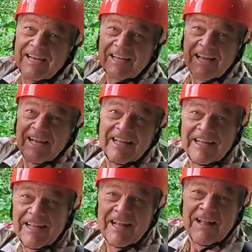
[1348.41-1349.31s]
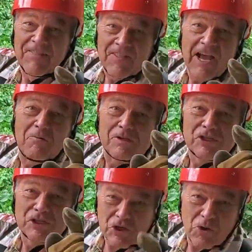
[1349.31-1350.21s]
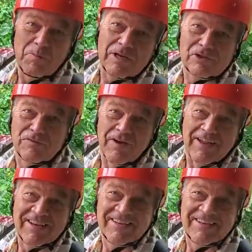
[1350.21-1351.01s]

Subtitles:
you, that was so much fun.